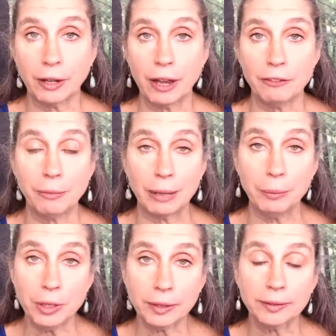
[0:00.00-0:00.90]
of my
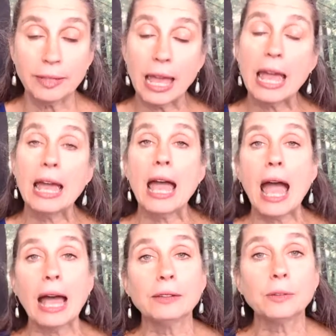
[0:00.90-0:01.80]
books,
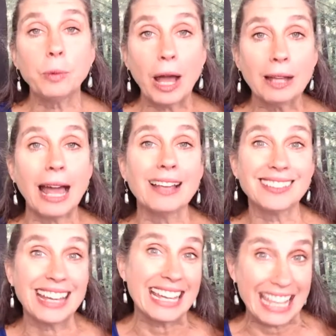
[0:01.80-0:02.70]
as well as
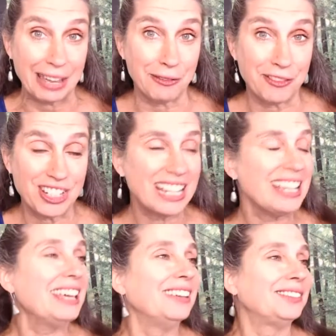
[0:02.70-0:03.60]
a gift.
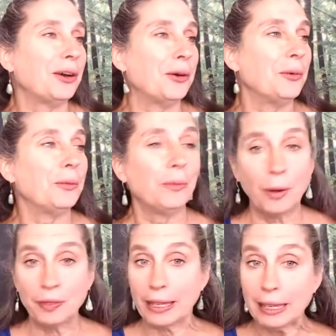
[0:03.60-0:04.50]
So
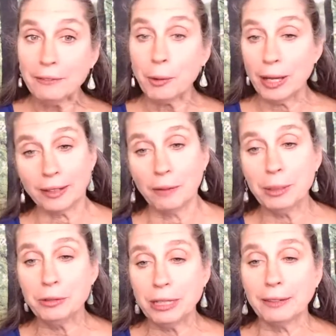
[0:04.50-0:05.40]
what the giveaways are, I've been
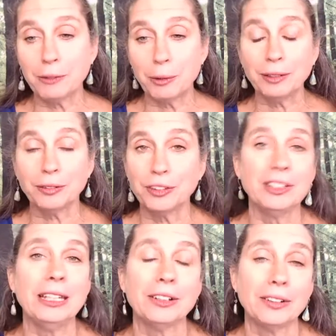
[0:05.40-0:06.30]
doing giveaways for
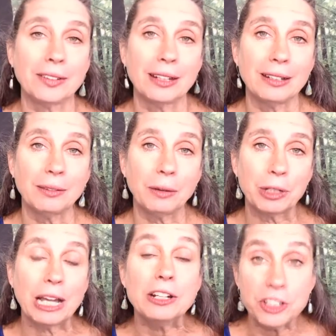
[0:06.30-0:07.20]
years. And what
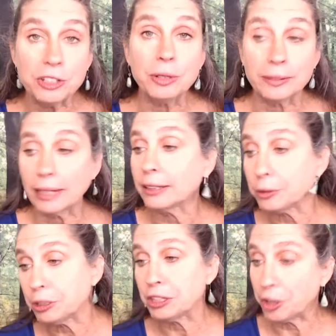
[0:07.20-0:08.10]
I do is I
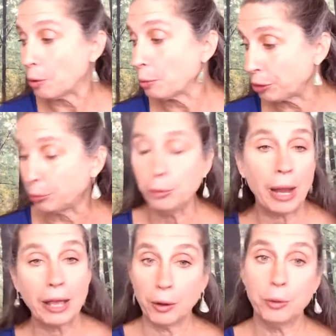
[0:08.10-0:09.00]
literally go through
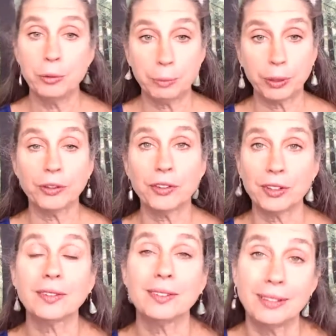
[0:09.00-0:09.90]
my own
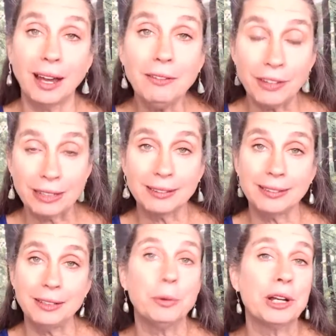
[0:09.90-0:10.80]
personal stuff and
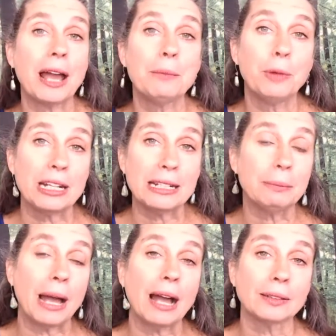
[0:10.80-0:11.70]
see what I'm ready to
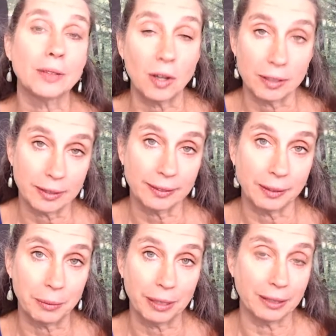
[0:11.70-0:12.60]
pass on to
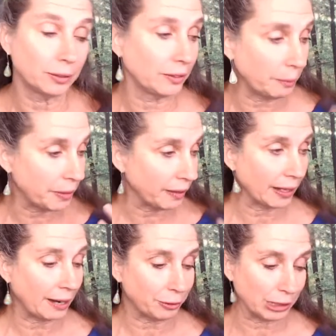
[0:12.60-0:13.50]
somebody. So it's something that
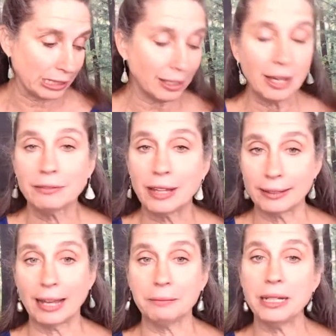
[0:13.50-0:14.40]
I've really loved, that's
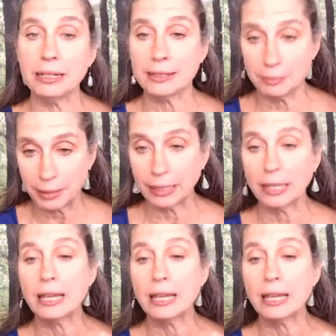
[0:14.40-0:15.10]
had meaning to me,